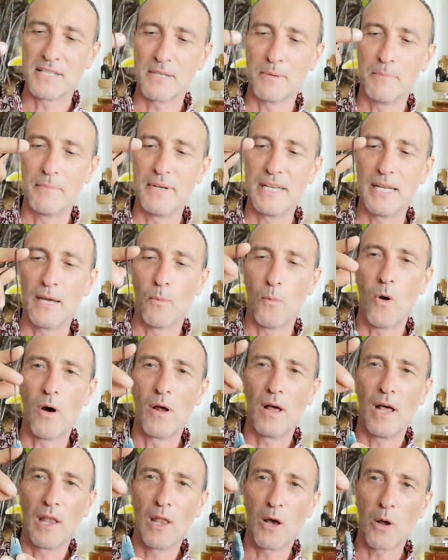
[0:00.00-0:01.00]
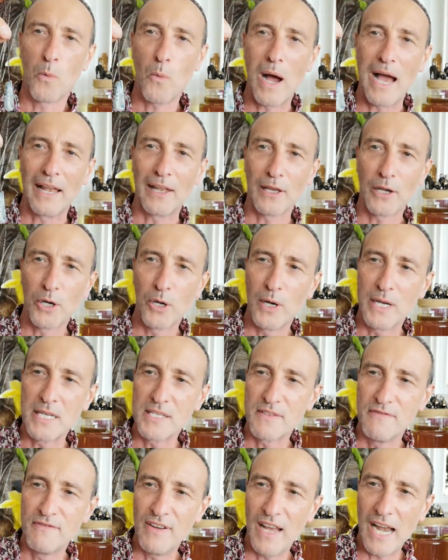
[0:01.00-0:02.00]
somebody a, a, long while ago.
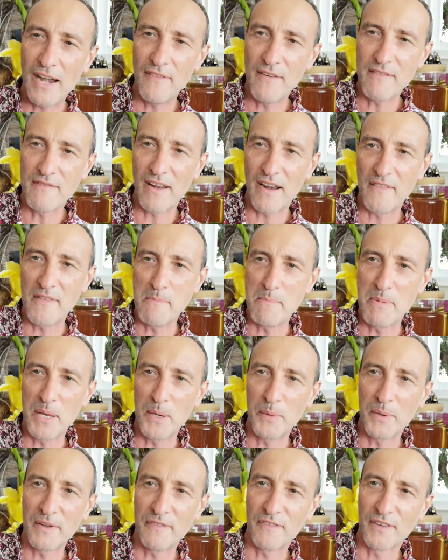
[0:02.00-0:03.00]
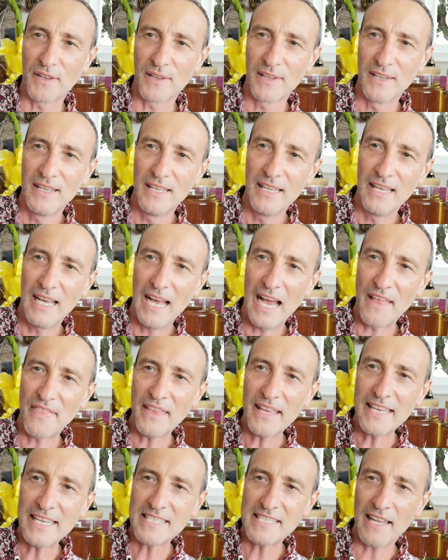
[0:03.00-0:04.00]
It's very, very beautiful. I
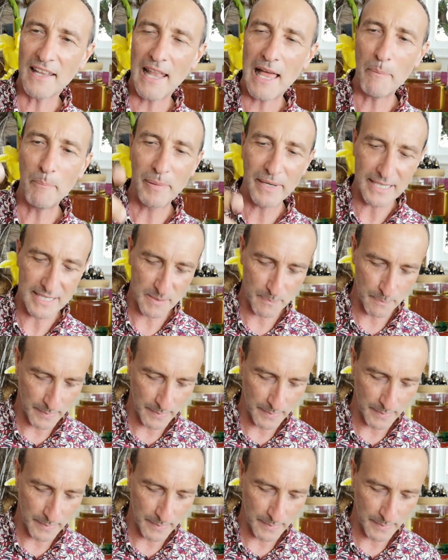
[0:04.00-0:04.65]
think it's a lapis,